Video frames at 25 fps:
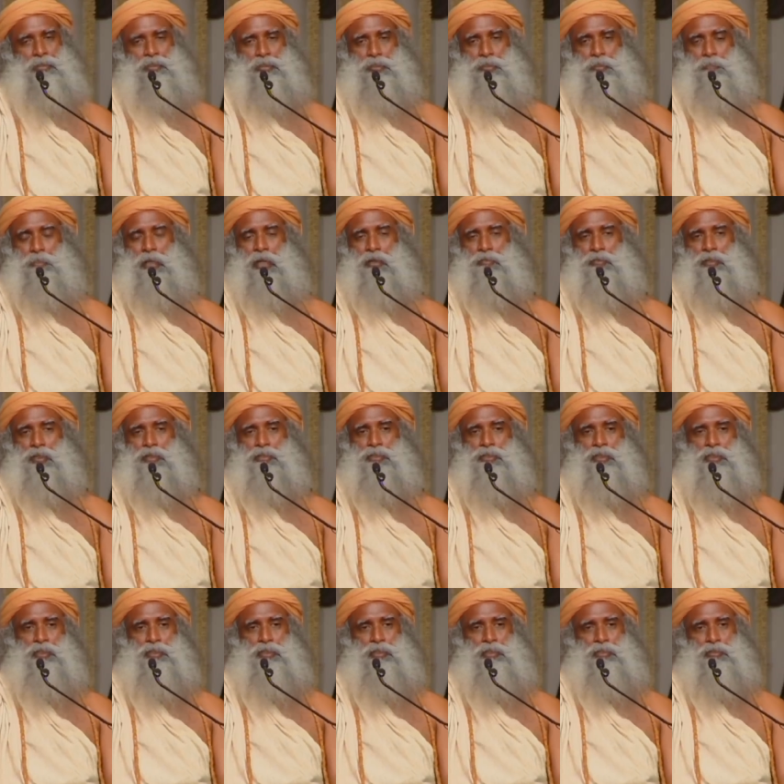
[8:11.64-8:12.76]
It is about
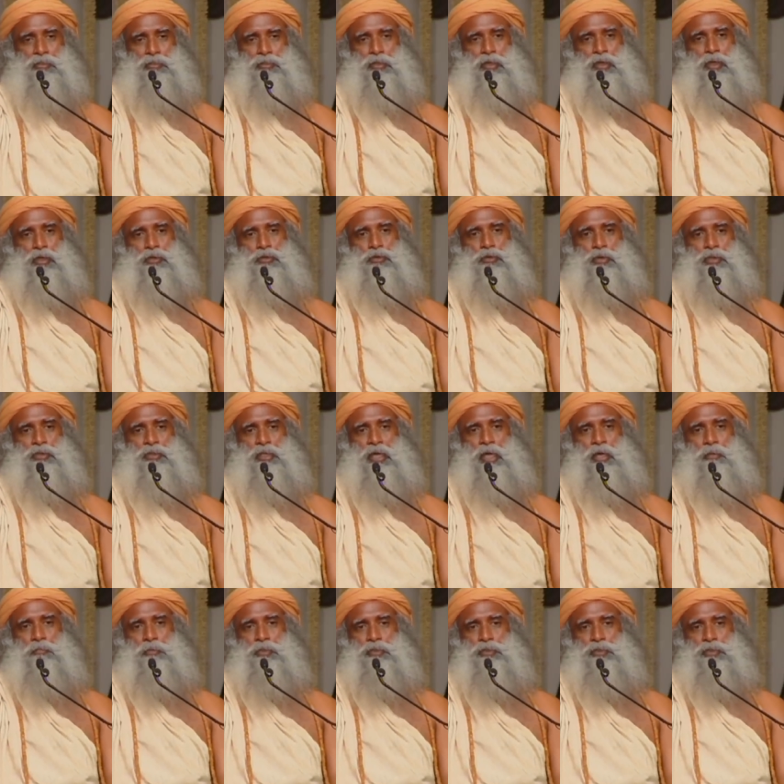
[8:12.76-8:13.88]
attaining to a
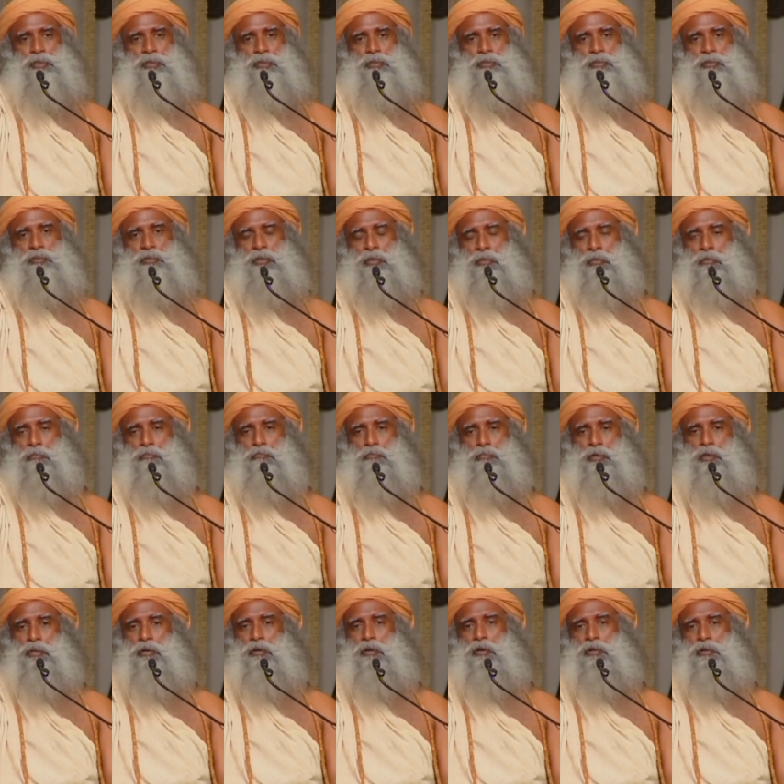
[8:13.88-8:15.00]
dimension
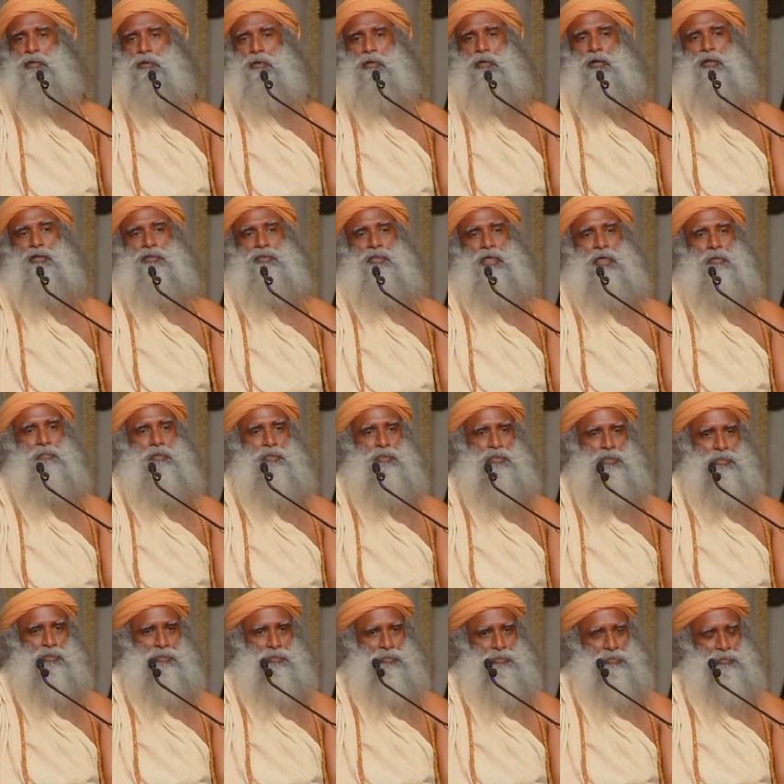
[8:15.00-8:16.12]
beyond all
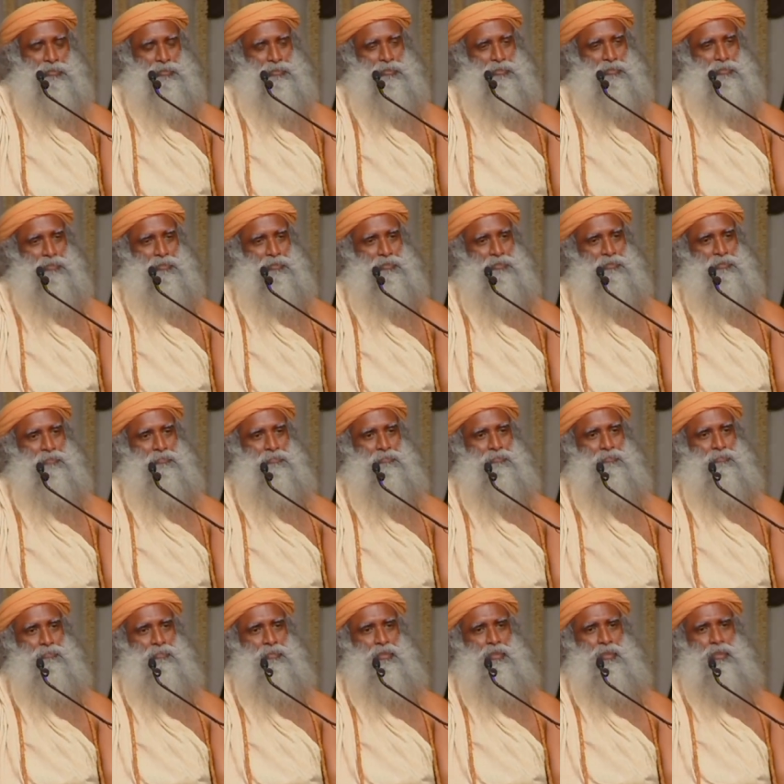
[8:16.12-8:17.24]
dimensions.
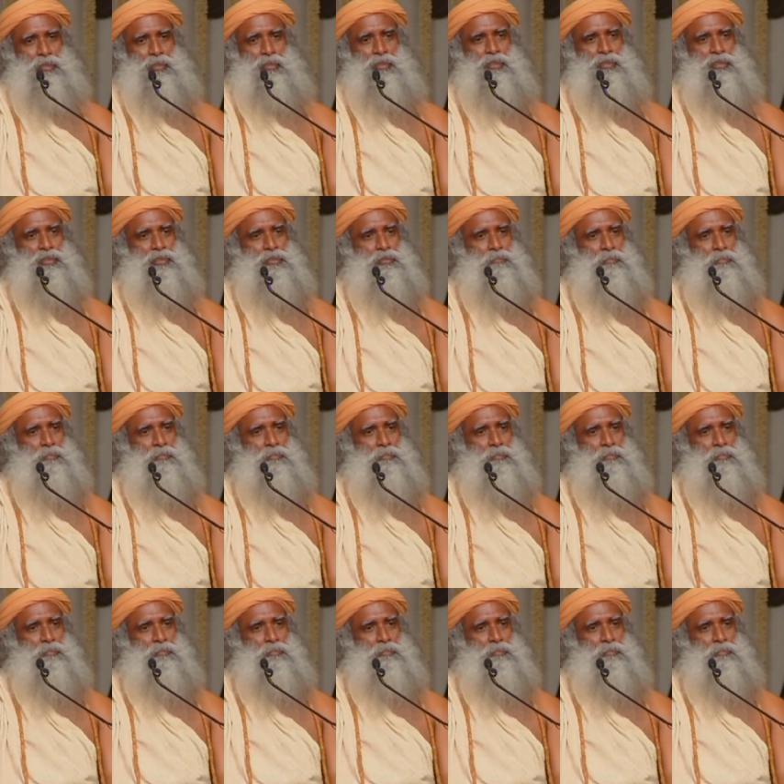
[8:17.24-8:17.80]
It is